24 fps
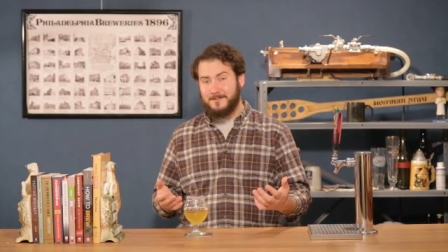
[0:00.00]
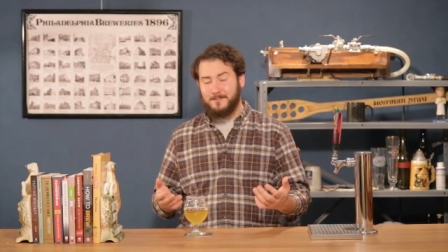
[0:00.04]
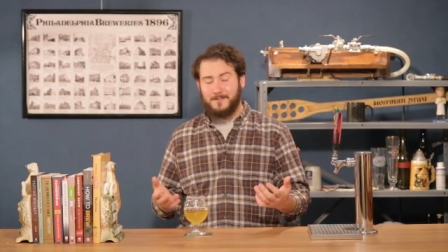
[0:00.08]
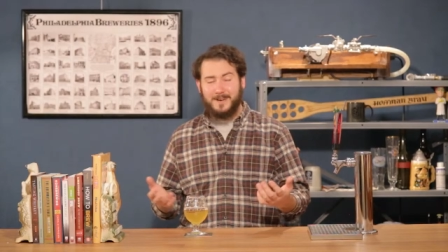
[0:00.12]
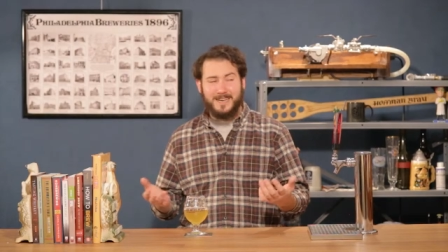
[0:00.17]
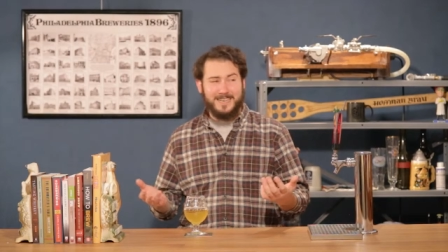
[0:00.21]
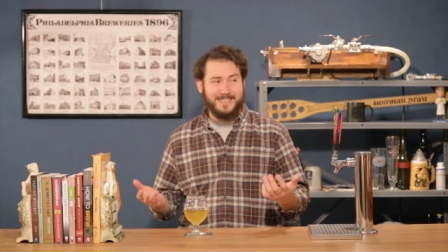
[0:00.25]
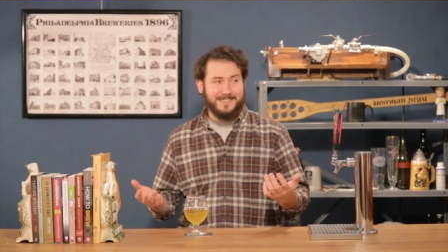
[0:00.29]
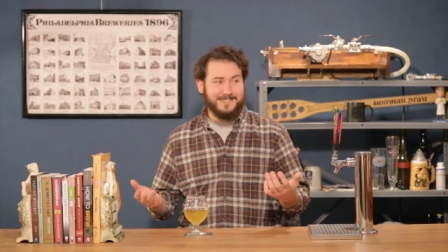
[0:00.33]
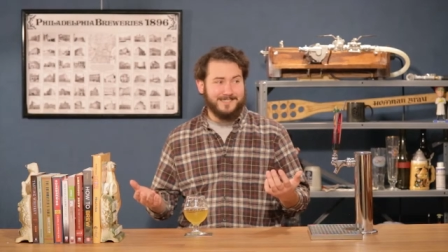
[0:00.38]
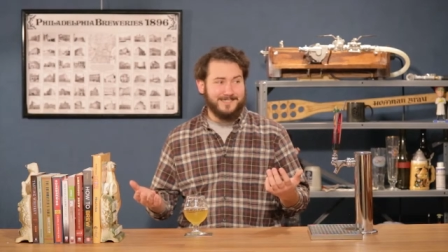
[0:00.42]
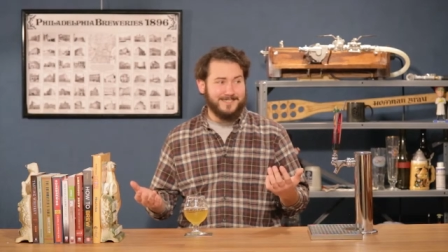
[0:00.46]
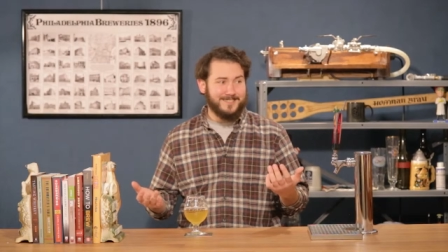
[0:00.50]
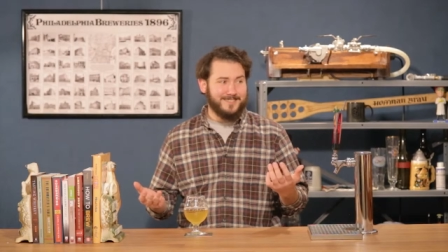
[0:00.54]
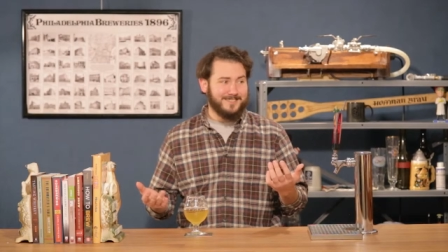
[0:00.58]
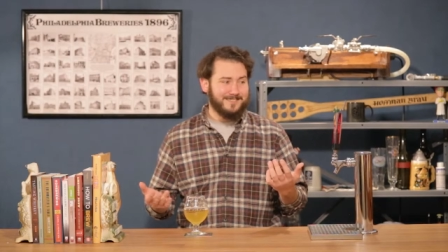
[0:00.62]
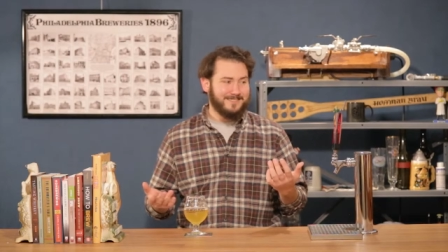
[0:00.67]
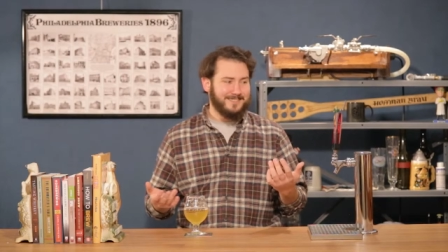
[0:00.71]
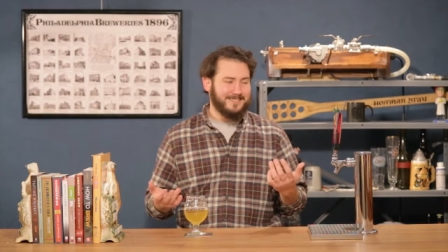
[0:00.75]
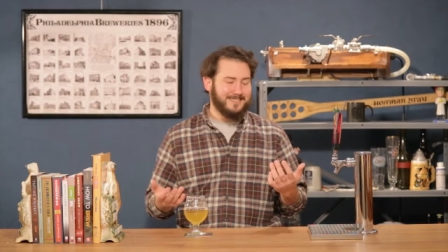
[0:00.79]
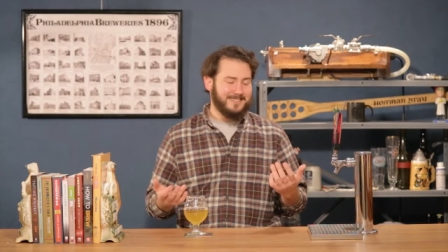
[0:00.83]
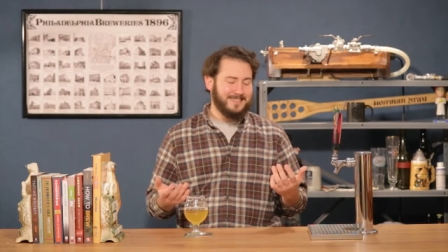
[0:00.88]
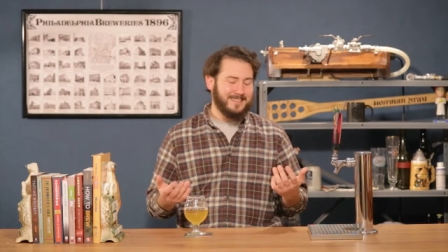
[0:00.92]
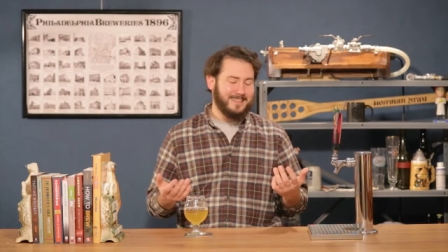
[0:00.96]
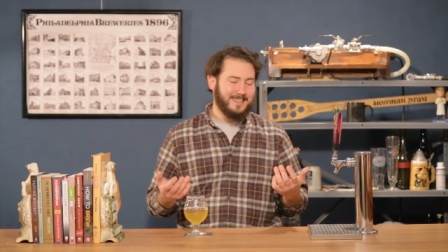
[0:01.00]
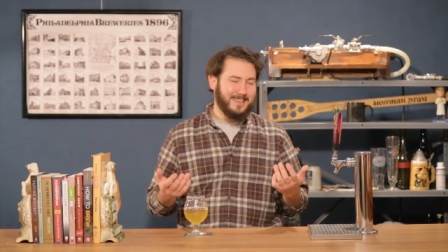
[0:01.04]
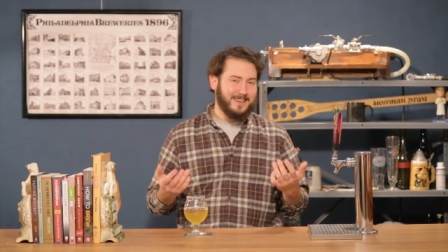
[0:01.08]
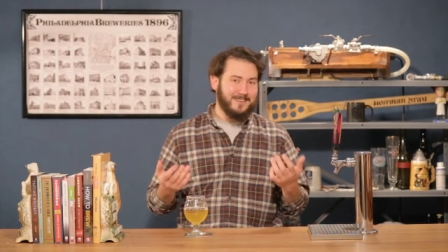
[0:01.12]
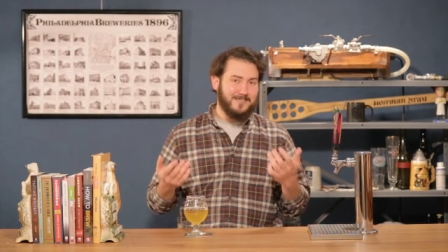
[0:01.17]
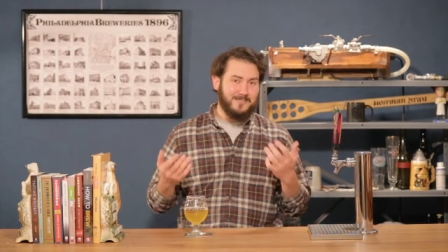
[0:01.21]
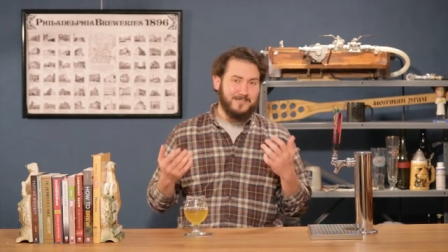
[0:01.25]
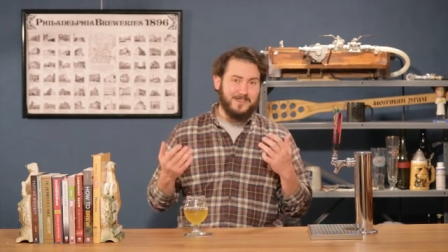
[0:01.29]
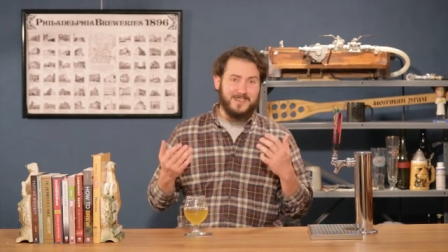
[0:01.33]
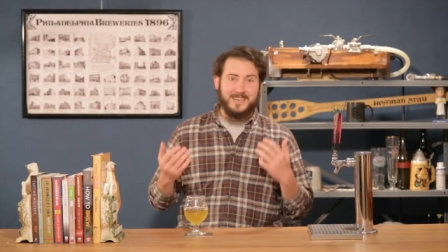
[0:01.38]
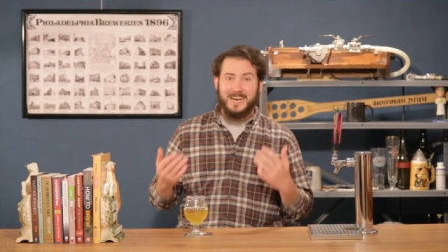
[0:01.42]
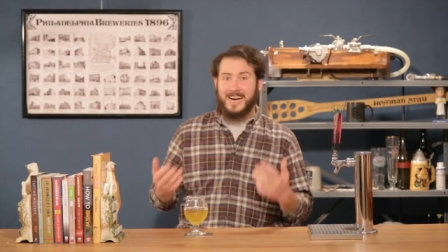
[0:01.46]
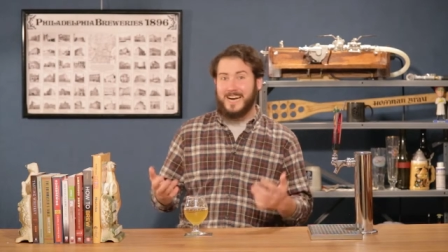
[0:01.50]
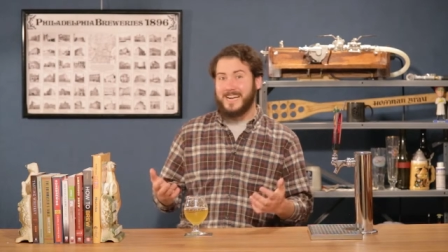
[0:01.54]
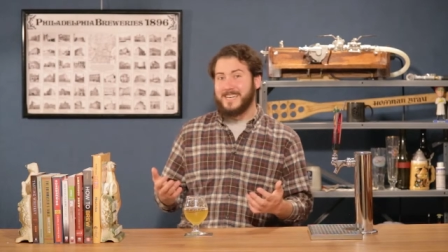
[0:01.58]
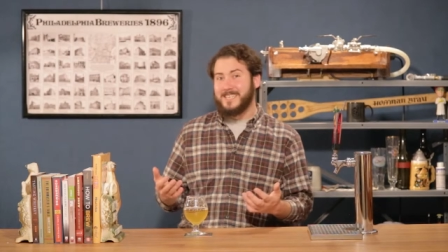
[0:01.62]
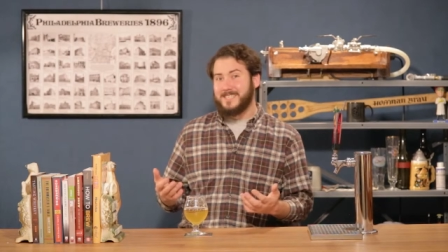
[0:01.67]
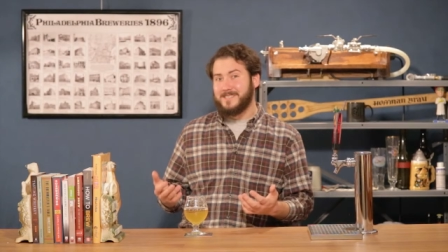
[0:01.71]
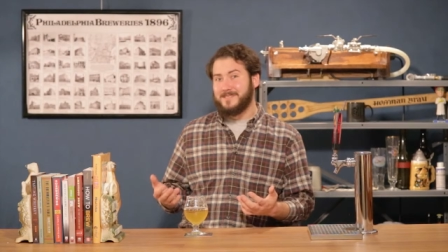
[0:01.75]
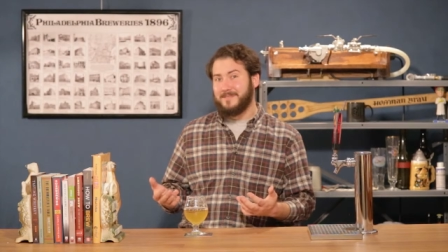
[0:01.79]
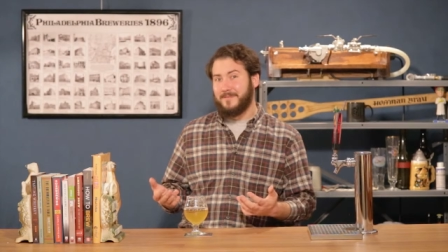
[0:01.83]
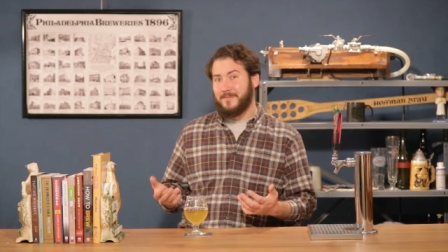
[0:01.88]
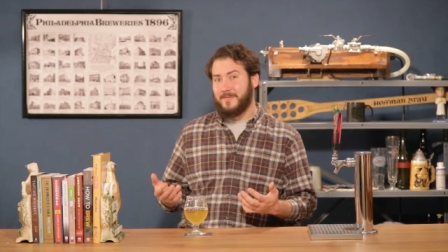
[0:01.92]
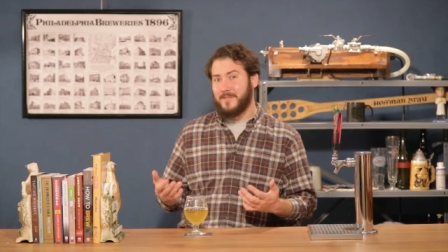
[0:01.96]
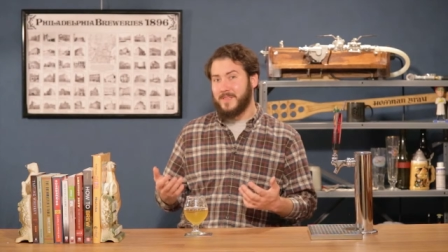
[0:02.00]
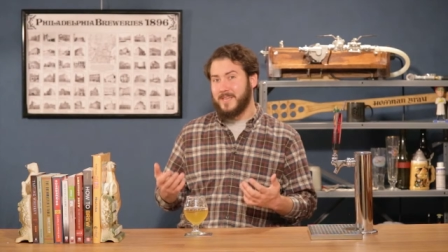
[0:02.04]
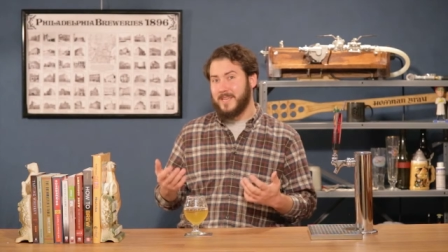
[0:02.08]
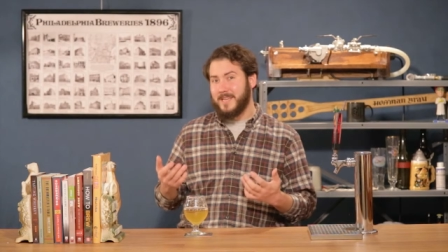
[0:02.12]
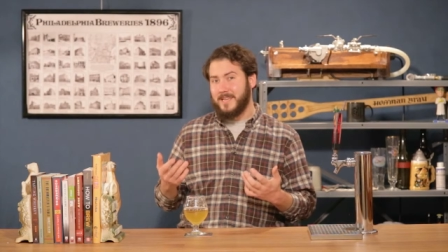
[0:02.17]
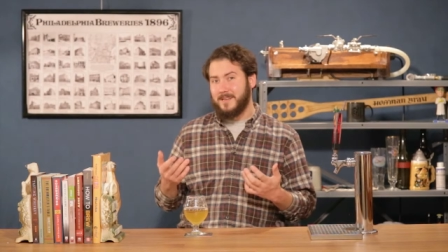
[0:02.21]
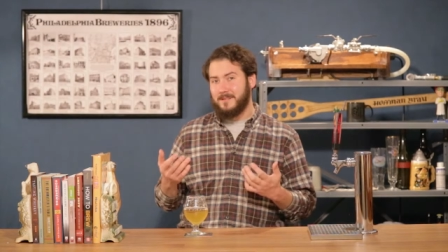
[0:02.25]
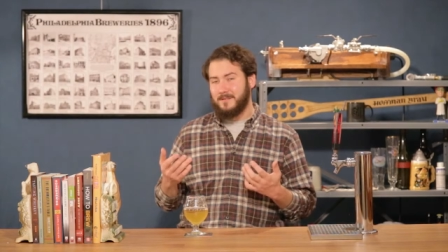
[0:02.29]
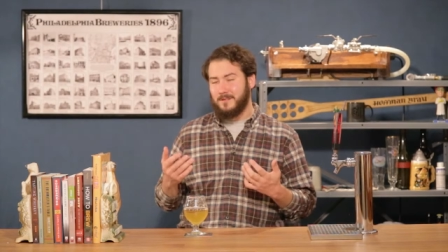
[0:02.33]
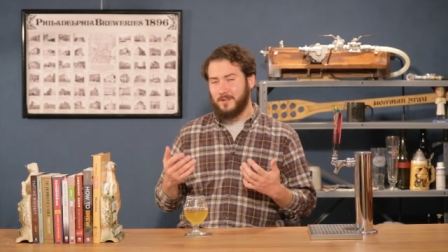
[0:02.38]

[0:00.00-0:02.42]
Well, they're kind of the